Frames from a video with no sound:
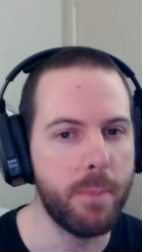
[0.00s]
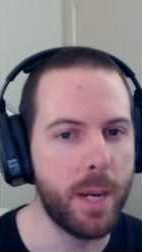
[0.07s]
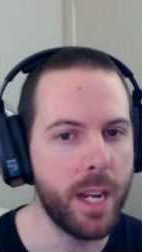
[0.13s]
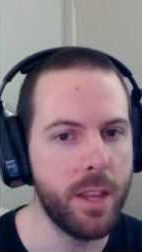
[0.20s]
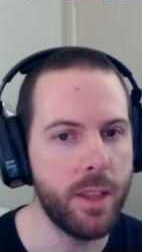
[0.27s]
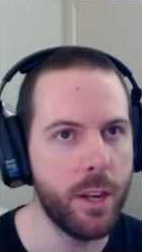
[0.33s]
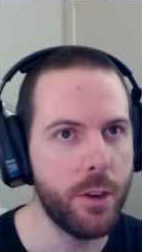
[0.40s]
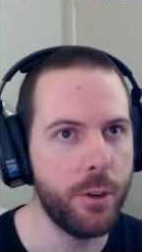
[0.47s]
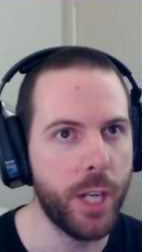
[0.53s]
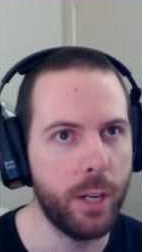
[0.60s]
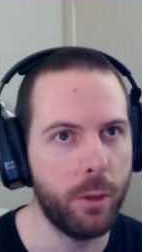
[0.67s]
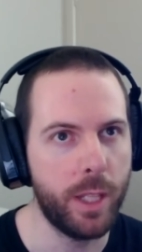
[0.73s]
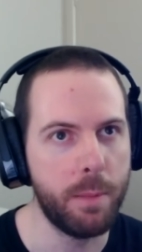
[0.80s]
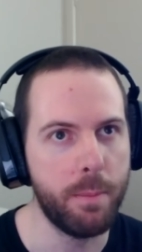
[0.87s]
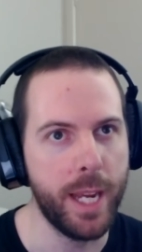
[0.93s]
of money that you
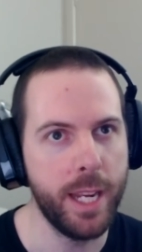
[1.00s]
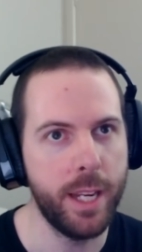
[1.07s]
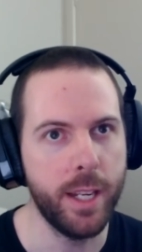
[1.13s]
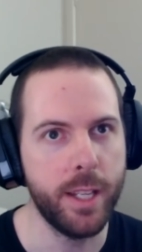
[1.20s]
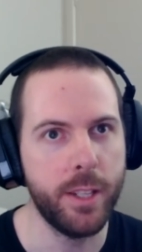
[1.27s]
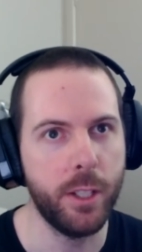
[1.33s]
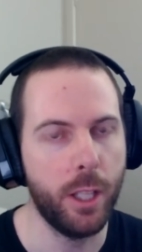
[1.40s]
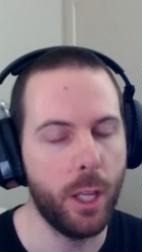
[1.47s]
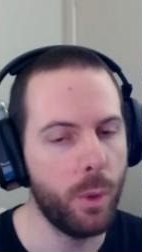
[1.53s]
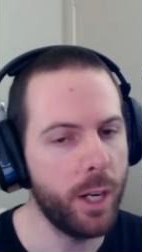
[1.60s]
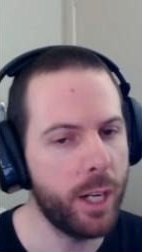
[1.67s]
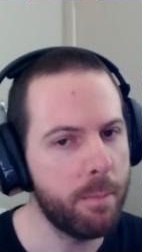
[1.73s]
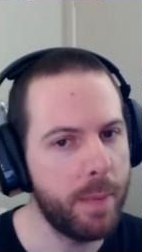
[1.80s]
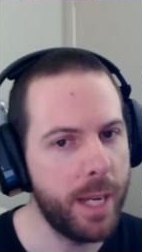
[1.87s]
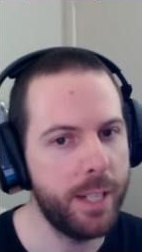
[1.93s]
generally make is
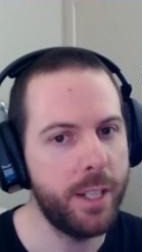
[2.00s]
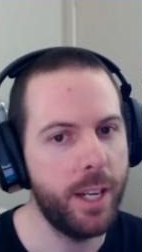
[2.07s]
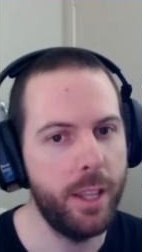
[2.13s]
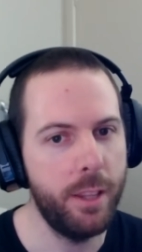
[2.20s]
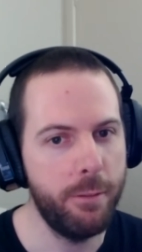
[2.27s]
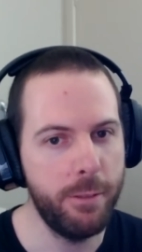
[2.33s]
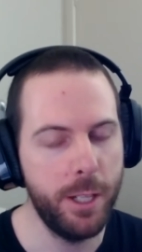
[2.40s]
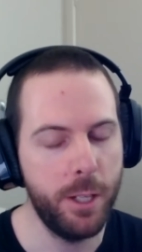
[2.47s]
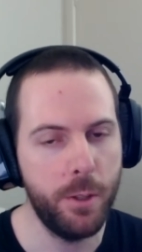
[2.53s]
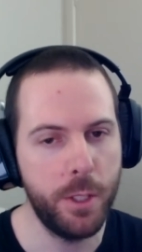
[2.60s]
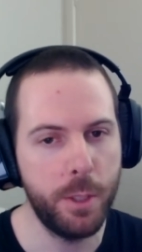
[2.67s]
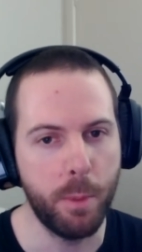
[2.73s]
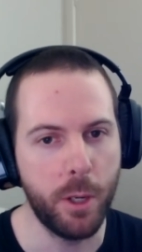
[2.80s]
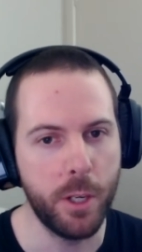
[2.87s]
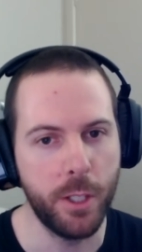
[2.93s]
lower compared to other
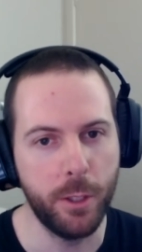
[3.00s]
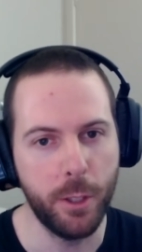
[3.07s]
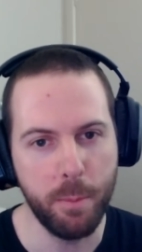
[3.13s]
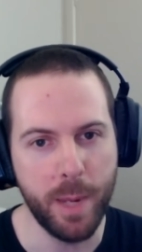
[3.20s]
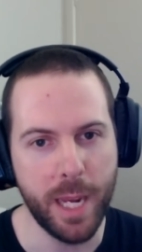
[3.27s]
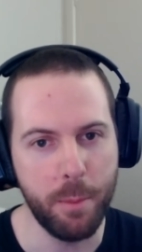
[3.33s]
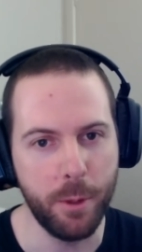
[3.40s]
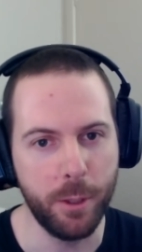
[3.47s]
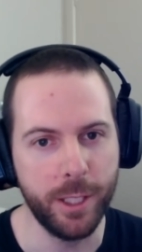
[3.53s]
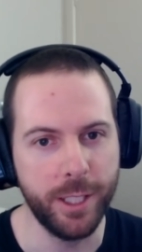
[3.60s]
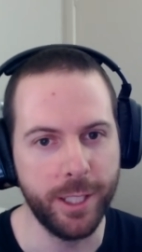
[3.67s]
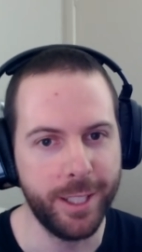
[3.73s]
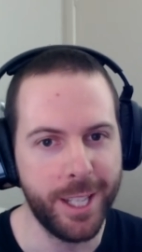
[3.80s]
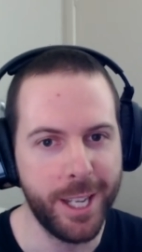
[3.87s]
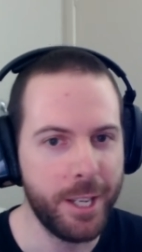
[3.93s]
fields because a lot of people
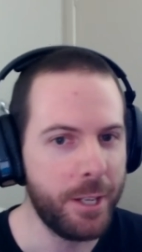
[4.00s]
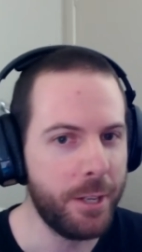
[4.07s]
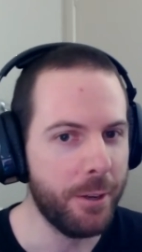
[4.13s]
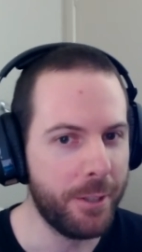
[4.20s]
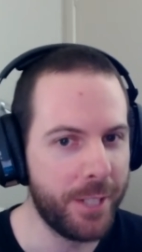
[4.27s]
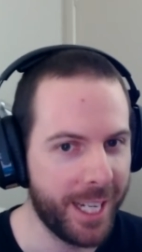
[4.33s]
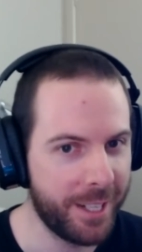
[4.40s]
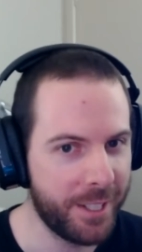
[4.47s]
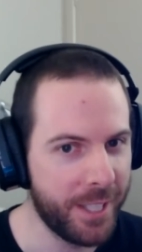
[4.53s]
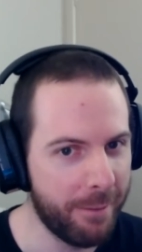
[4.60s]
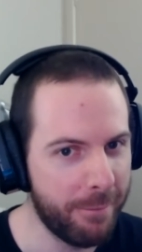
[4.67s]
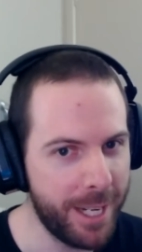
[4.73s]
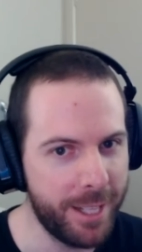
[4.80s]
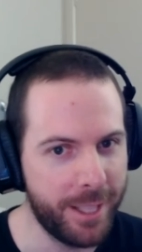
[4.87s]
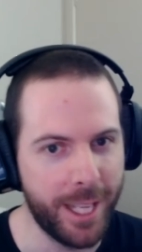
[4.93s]
are, tech
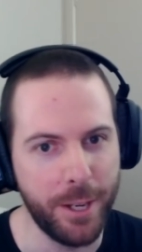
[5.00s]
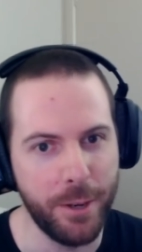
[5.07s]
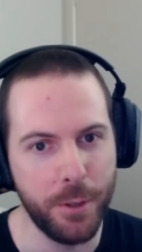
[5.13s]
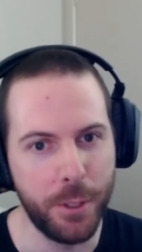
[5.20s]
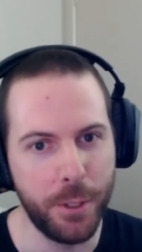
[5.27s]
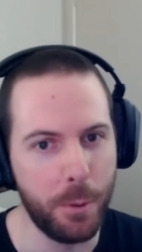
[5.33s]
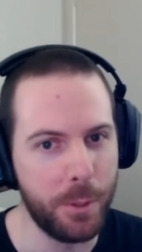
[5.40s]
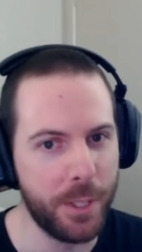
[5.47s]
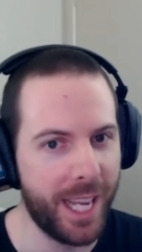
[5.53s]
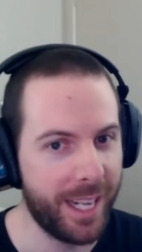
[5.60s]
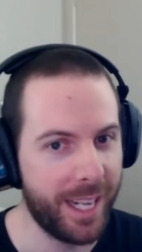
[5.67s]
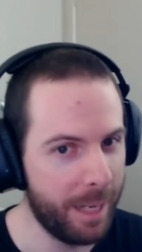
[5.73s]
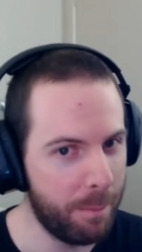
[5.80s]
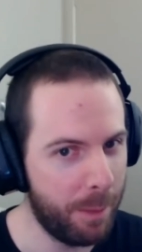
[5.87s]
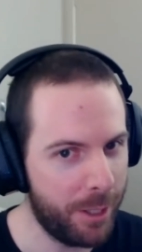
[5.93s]
savvy and they use tools
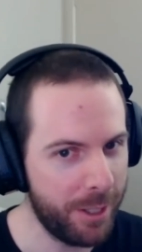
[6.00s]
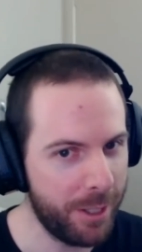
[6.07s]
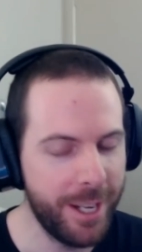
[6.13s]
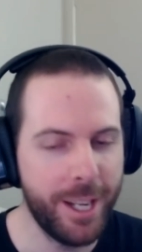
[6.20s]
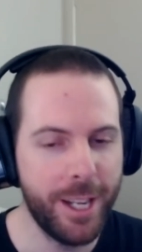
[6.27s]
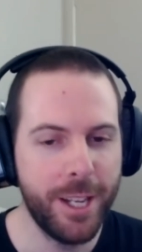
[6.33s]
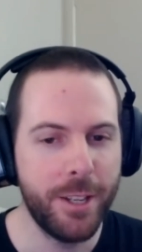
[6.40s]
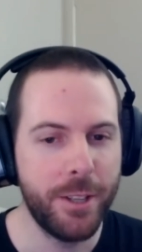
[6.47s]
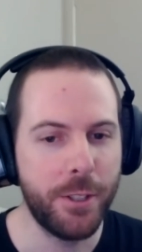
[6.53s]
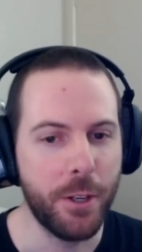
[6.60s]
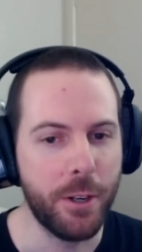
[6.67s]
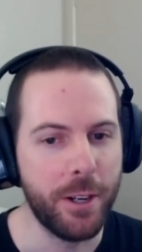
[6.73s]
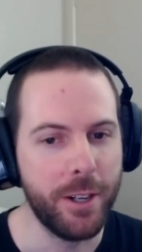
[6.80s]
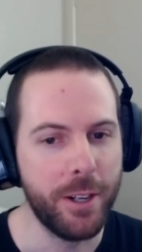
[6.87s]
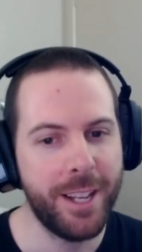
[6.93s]
like AdBlock.
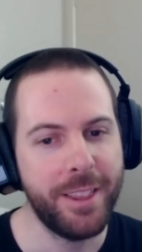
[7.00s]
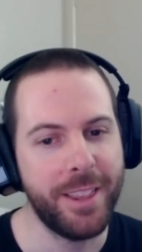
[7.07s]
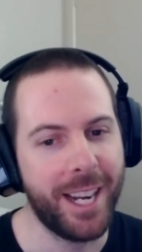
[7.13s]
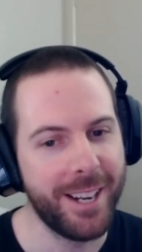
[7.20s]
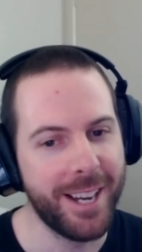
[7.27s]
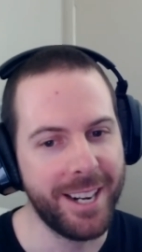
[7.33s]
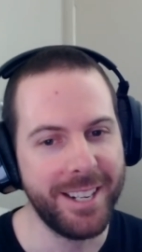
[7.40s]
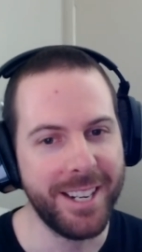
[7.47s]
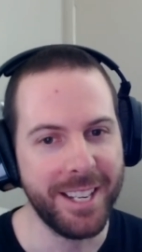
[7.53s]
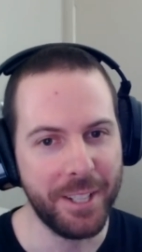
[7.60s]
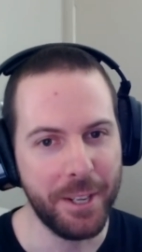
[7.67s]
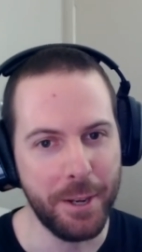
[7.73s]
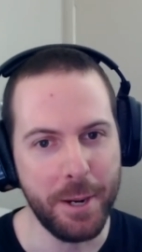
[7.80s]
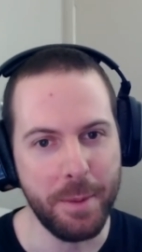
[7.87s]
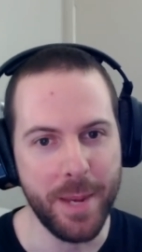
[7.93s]
So that kind of
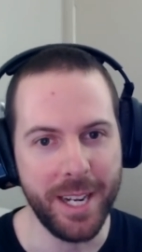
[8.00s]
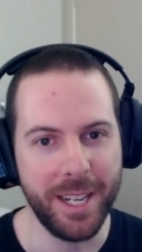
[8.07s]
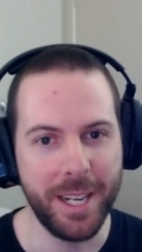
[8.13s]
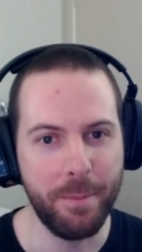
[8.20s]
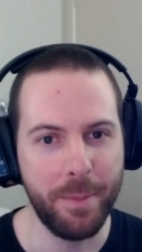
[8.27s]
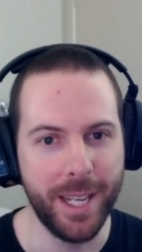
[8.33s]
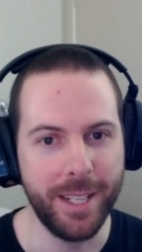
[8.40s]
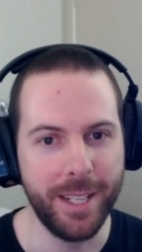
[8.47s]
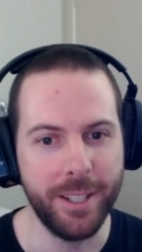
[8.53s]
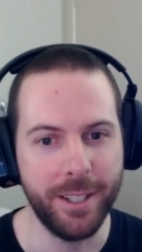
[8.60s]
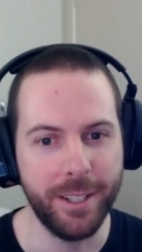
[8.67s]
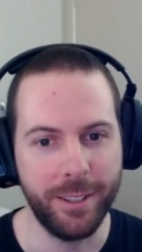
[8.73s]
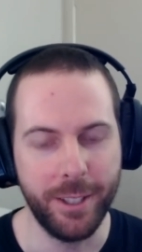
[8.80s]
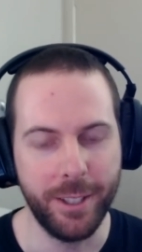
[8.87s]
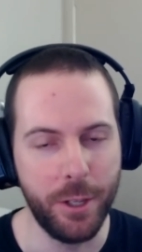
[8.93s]
does hurt a bit compared
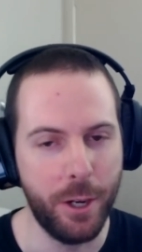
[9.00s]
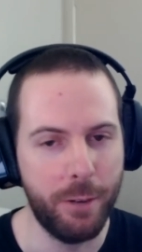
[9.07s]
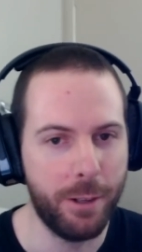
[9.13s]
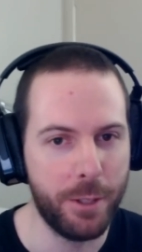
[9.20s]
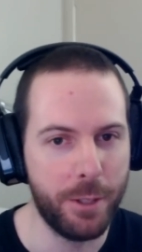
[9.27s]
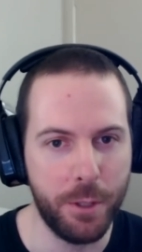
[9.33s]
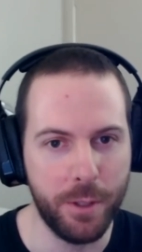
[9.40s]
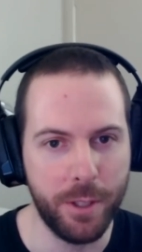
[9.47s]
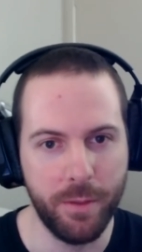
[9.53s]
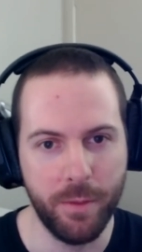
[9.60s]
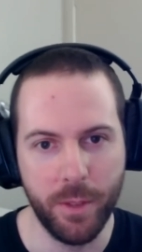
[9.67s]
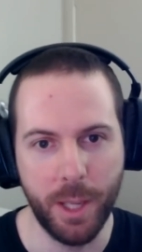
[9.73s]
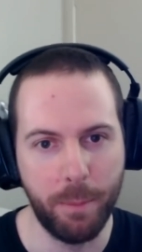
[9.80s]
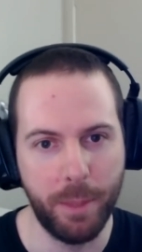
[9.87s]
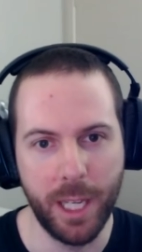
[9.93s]
to, if I was
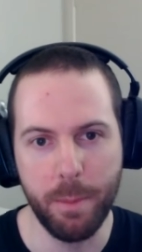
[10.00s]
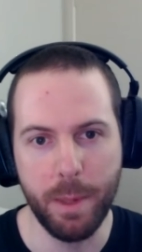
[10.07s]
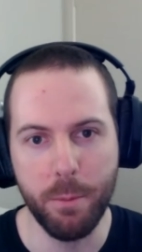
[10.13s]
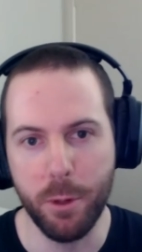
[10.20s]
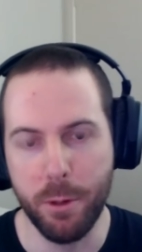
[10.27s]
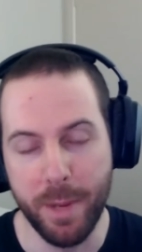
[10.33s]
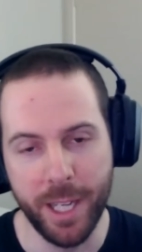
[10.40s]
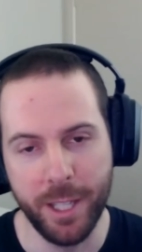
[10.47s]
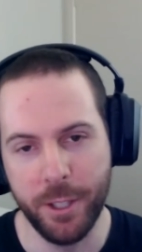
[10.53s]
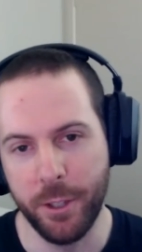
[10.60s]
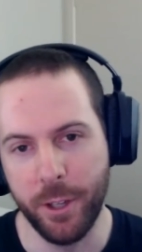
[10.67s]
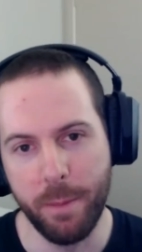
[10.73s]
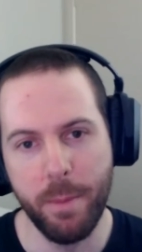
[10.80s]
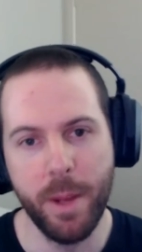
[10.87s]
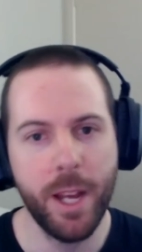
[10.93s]
doing something a bit more
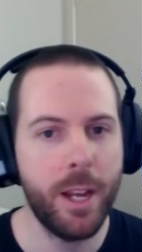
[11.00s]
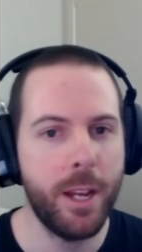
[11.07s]
mainstream.